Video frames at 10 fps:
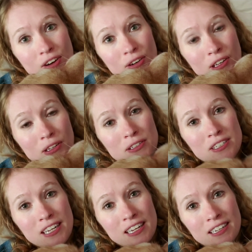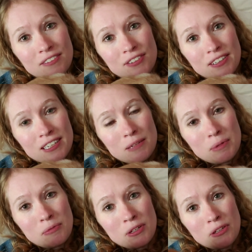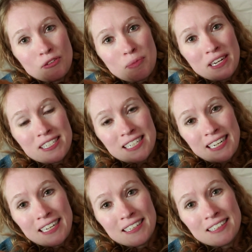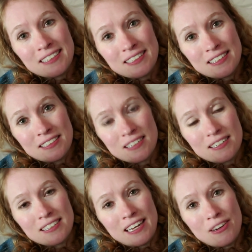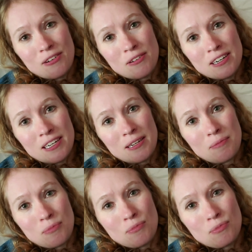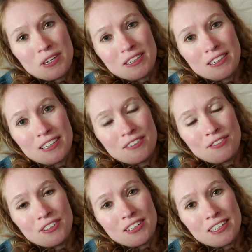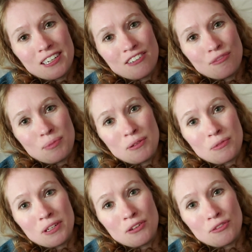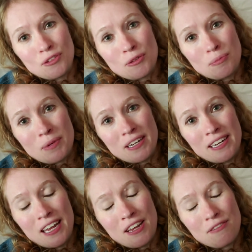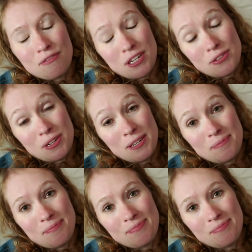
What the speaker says: earlier today I felt like I'd been run over by a sedan. Now I'm where I feel like I've been run over by a freight train.